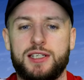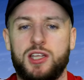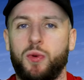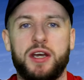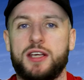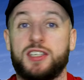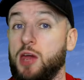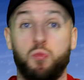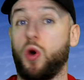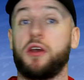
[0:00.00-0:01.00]
to win this
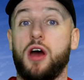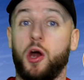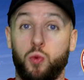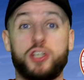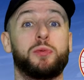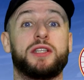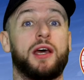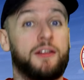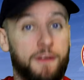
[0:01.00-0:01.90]
game 1-0, which we did.